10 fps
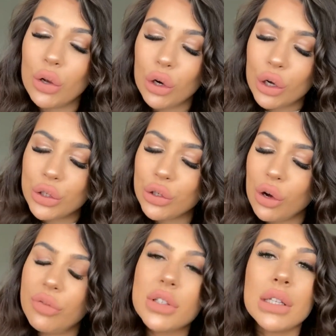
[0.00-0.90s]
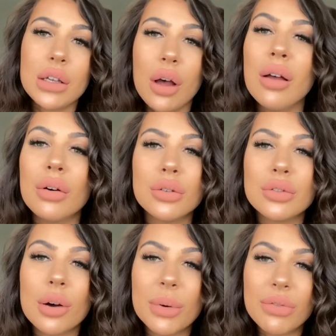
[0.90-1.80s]
gloss to obviously go on
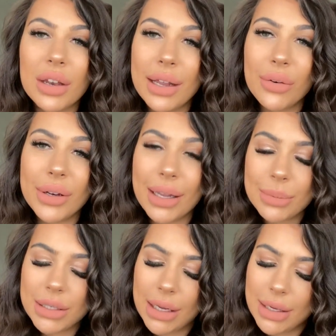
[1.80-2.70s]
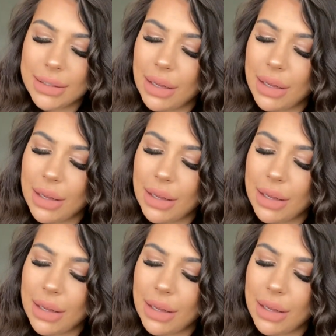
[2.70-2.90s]
top of the liquid lipsticks